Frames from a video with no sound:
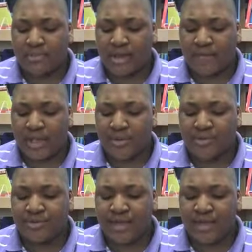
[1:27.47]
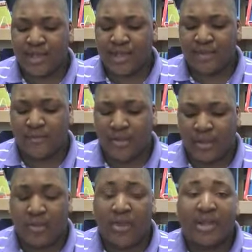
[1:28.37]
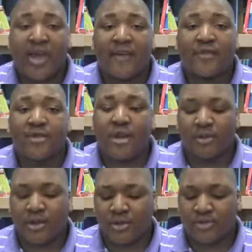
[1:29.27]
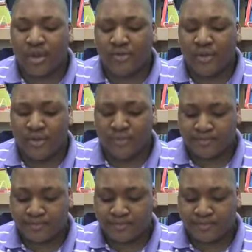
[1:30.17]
my father was ready to leave. We laughed and talked on the drive home.